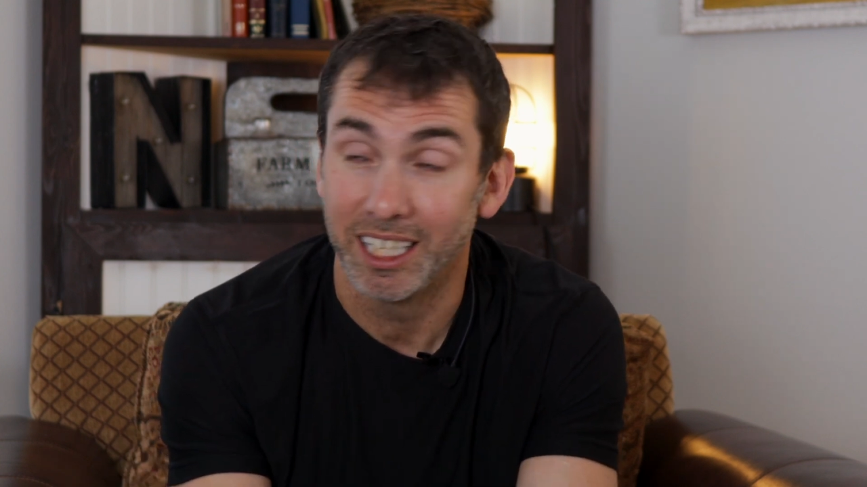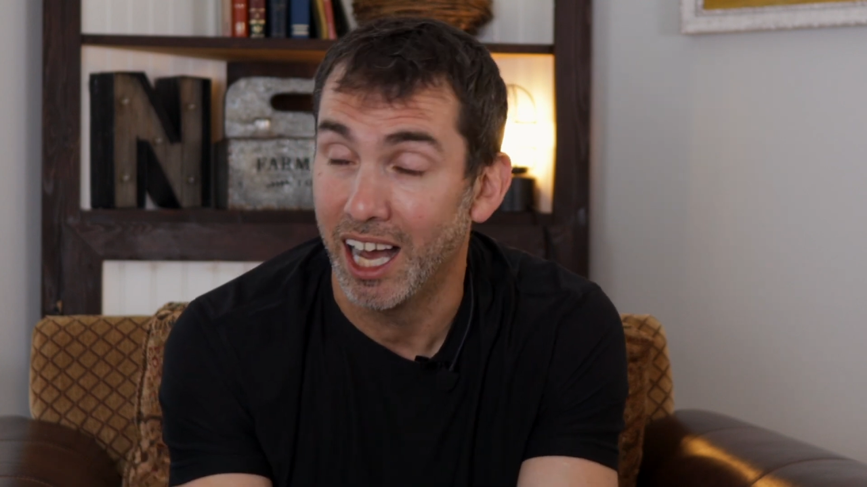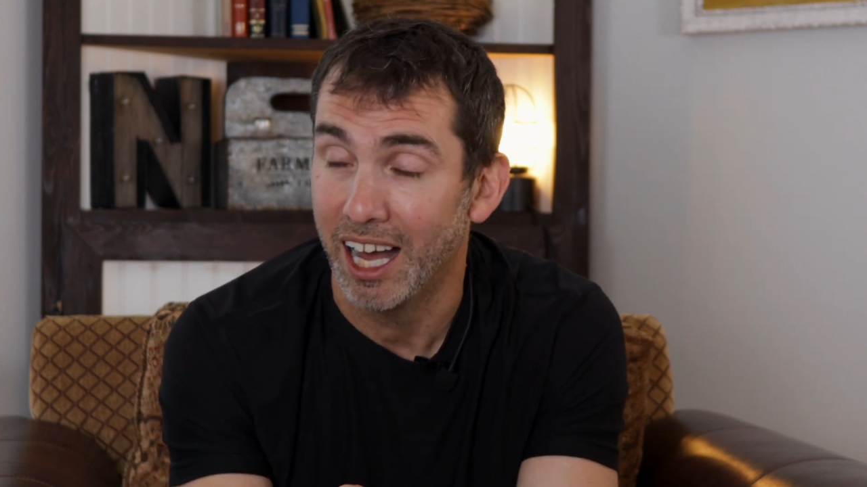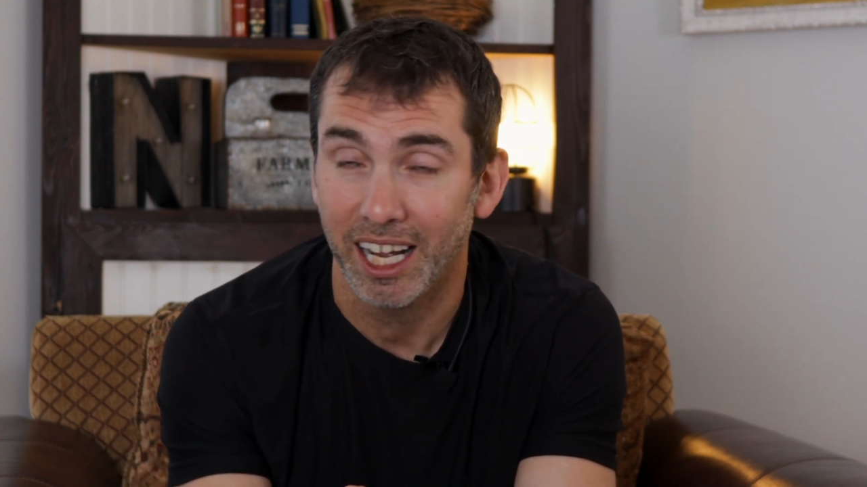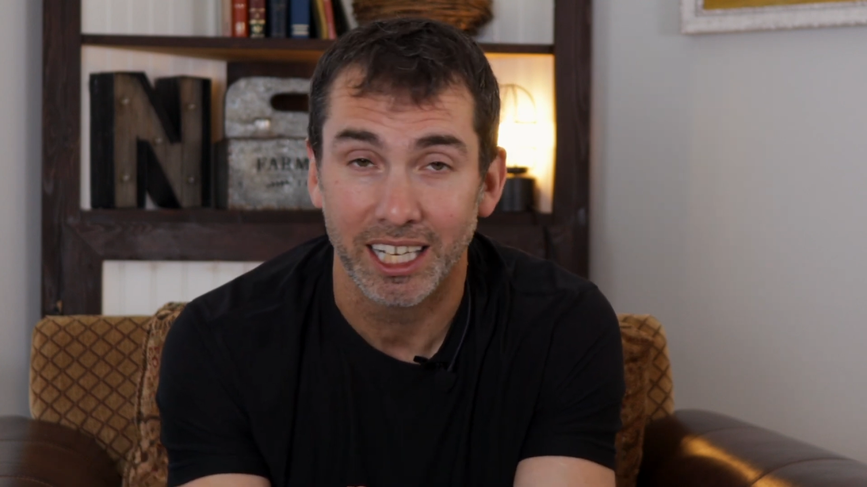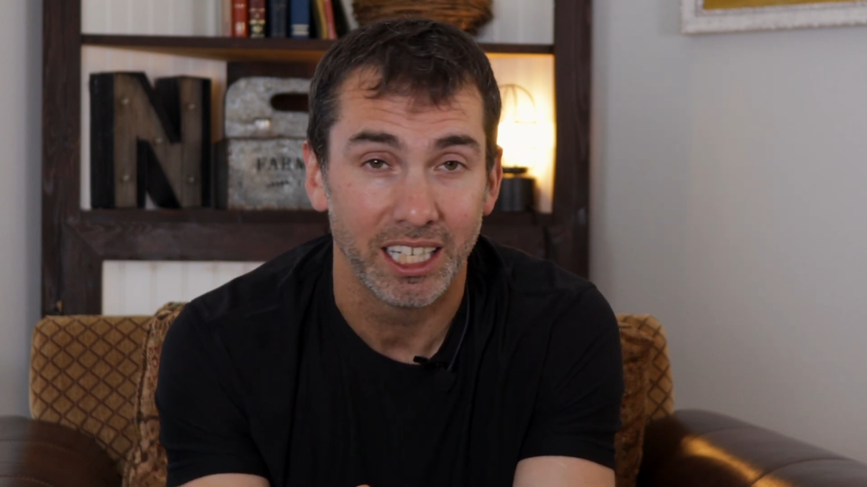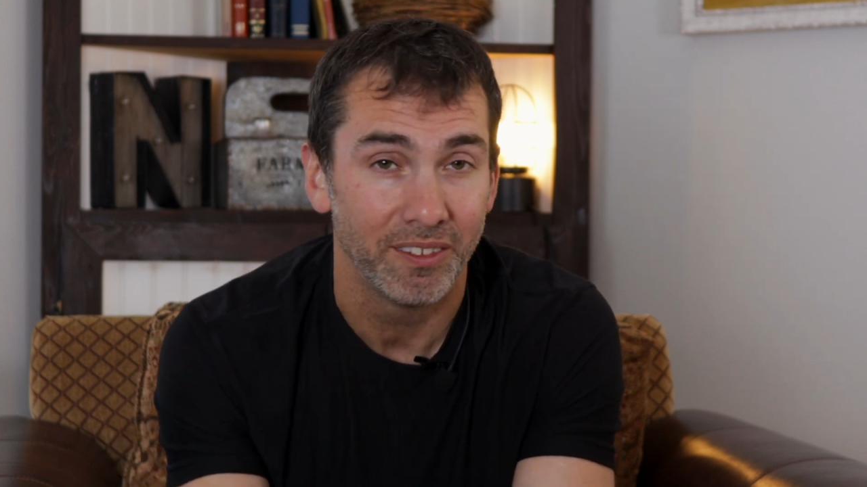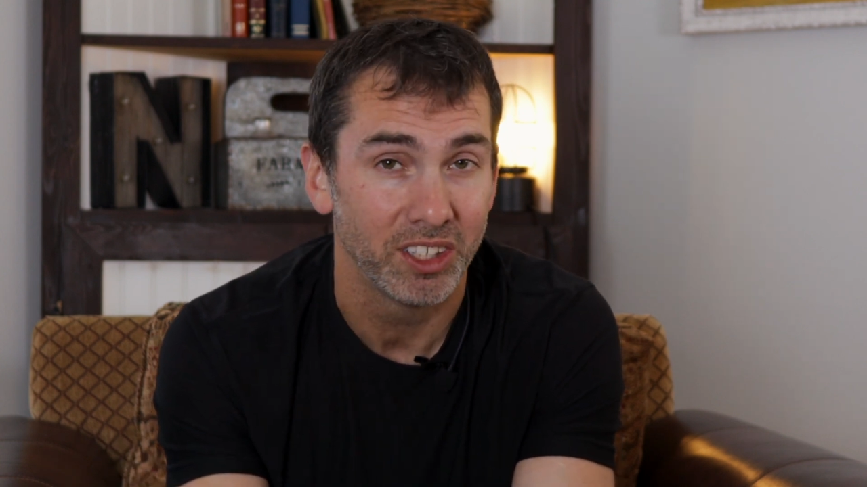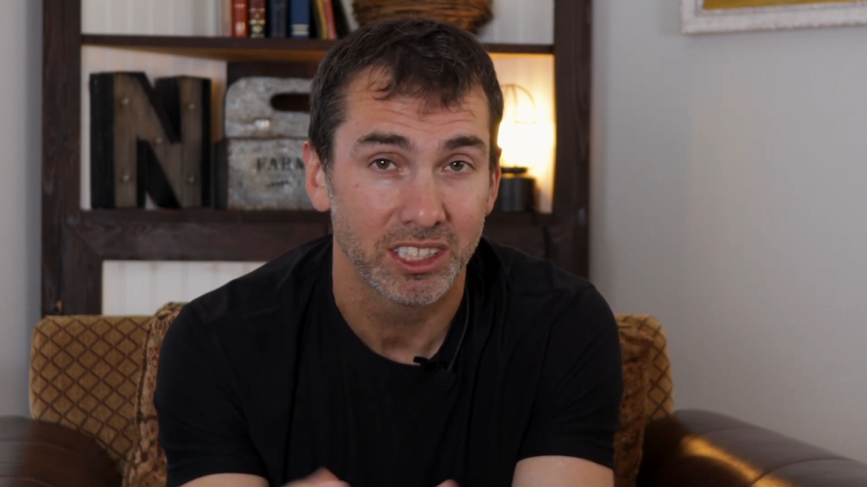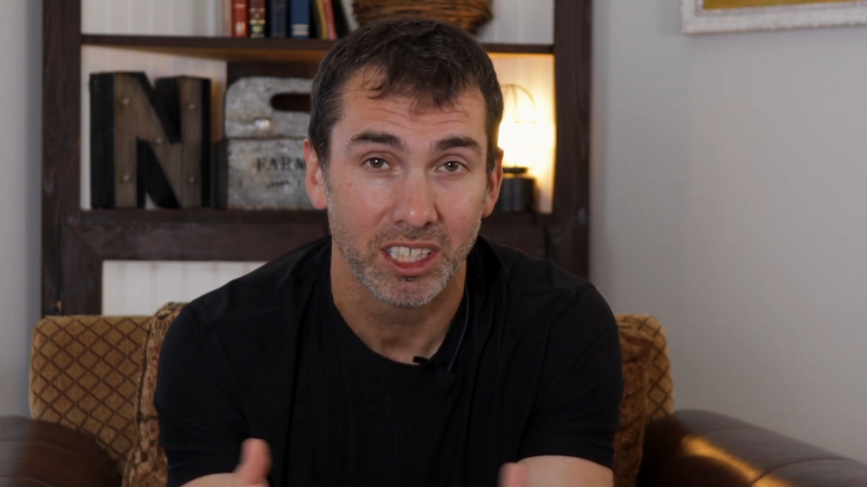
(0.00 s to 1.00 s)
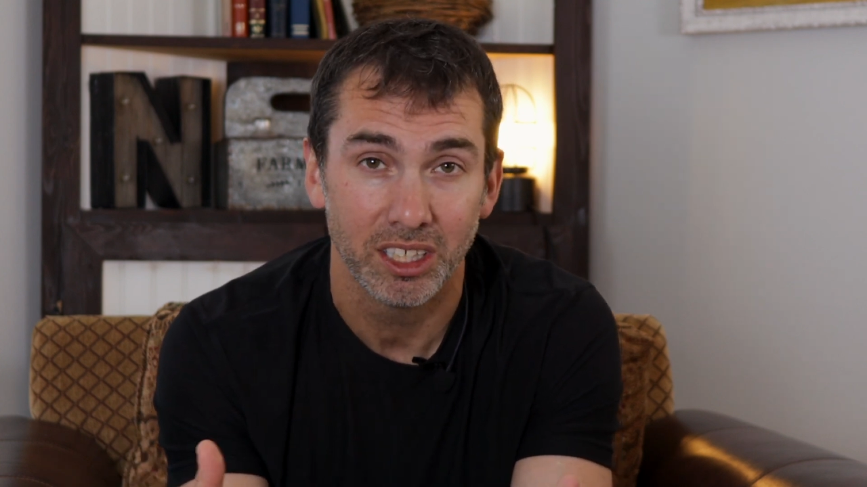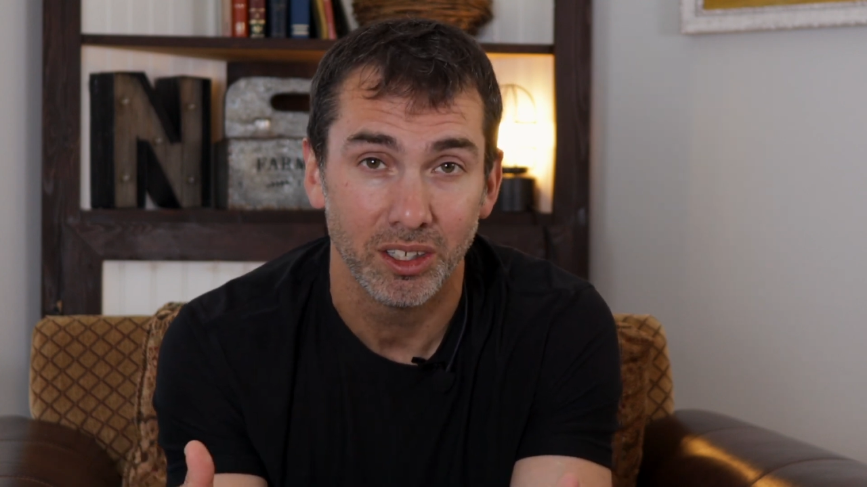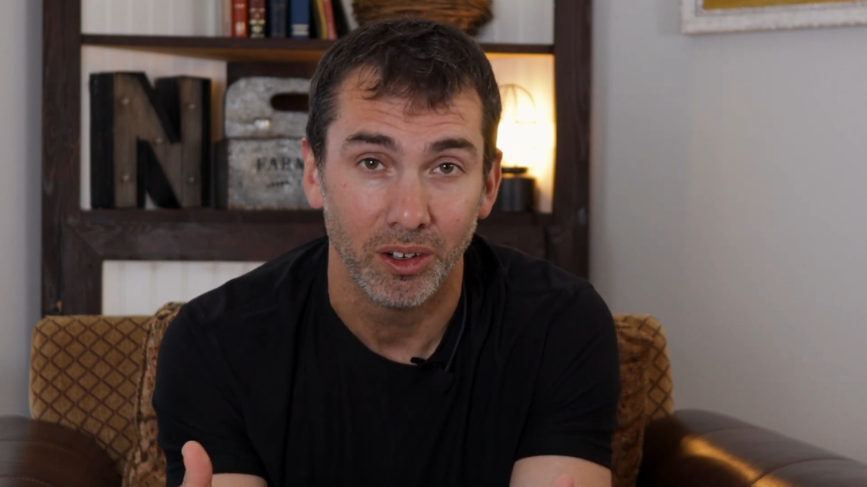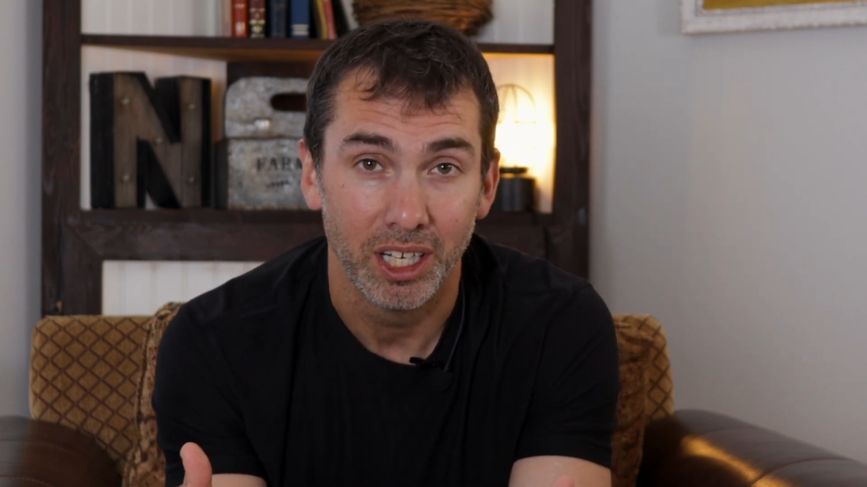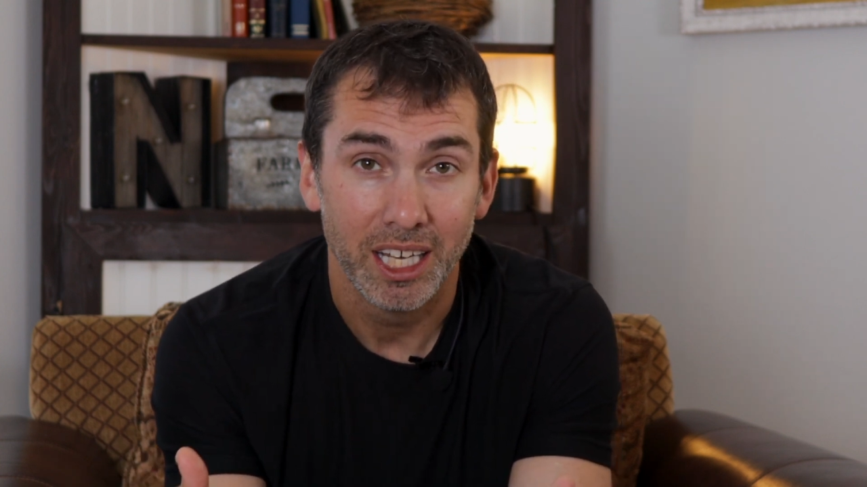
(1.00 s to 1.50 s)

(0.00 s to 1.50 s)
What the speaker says: God, I give this to you.